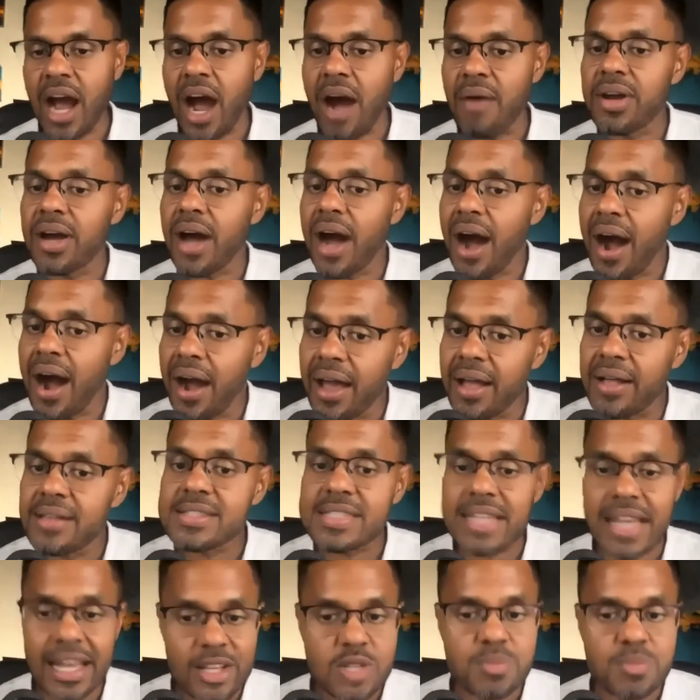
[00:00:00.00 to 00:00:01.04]
Our
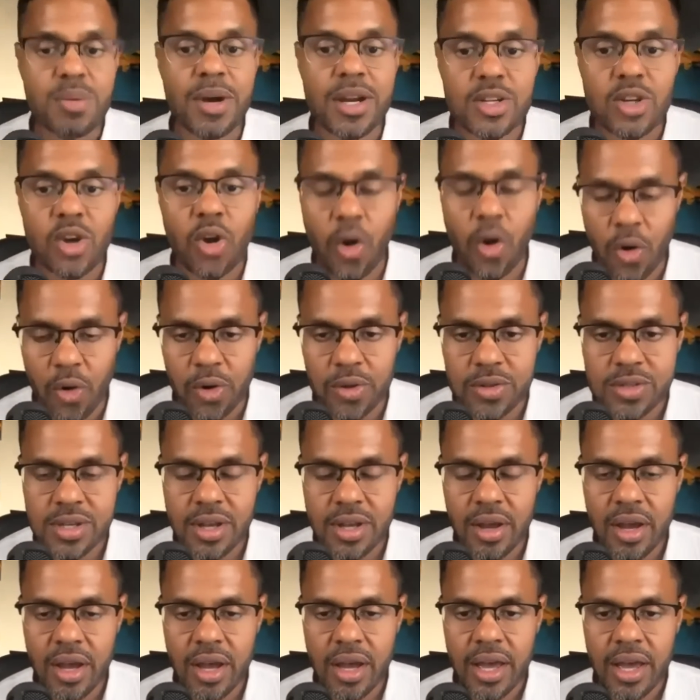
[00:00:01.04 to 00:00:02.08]
IELTS expert course
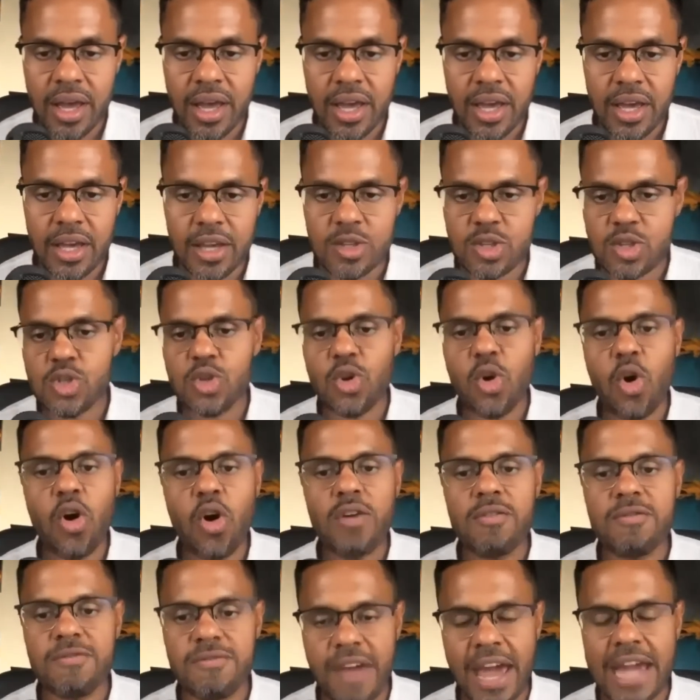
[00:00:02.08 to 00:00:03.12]
is so
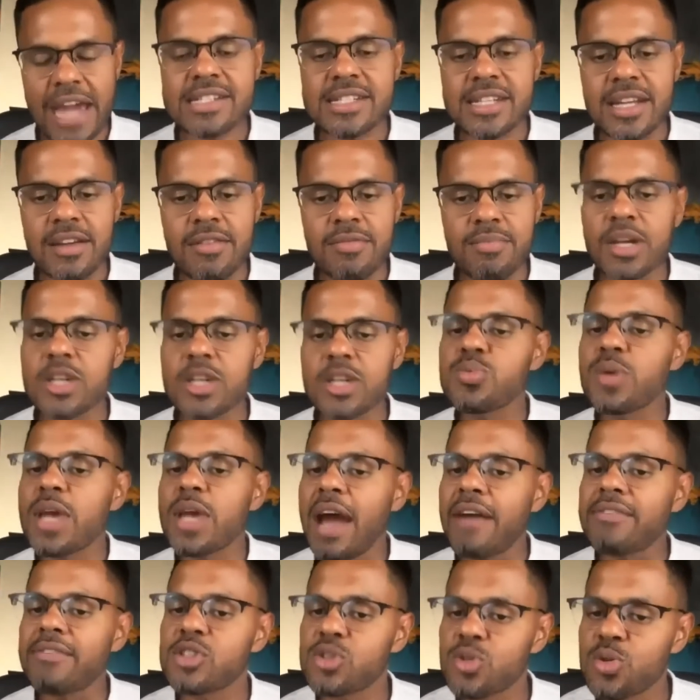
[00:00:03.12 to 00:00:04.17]
effective because we
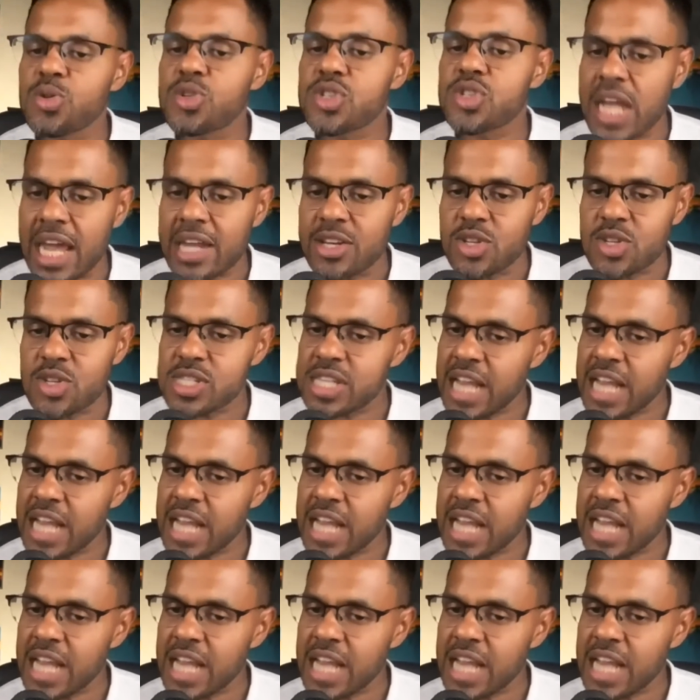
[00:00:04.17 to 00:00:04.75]
have 2 stages.